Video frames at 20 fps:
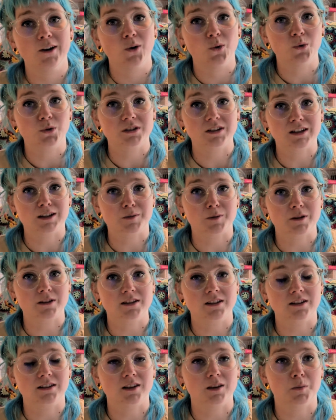or 6 months
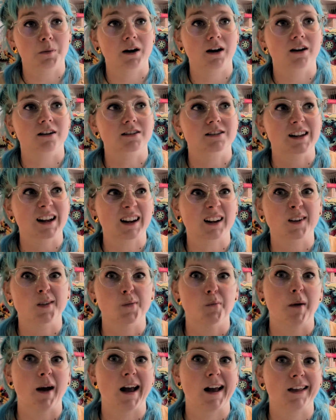into the past and
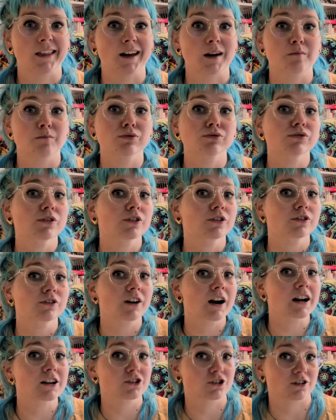compare that
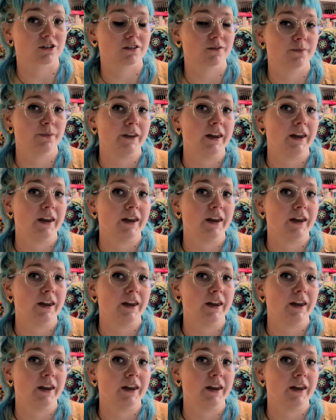progression.